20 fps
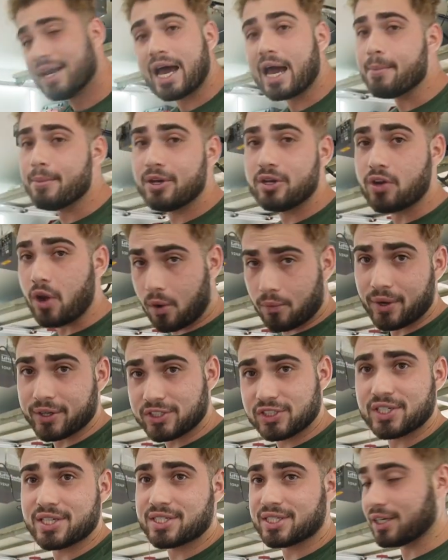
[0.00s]
Now, I'm in no
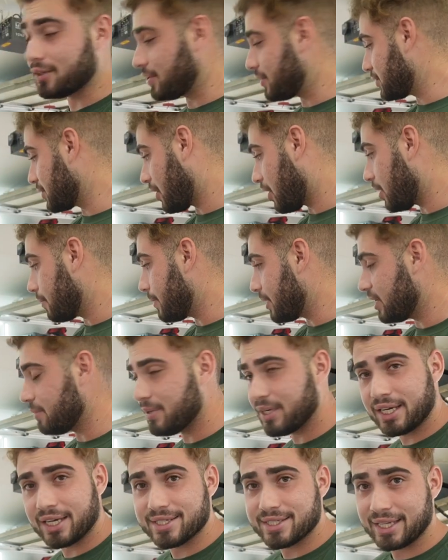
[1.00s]
rush to sell this car, mainly
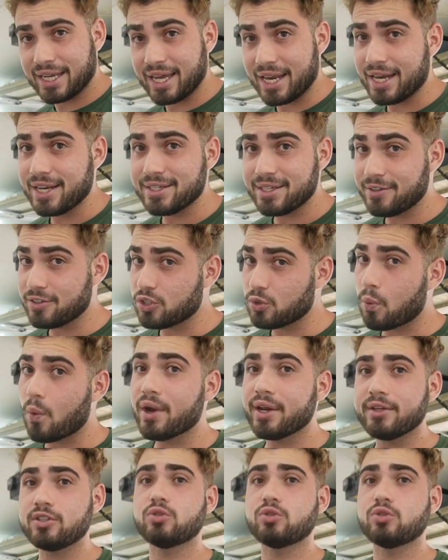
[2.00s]
because, again, it is a twenty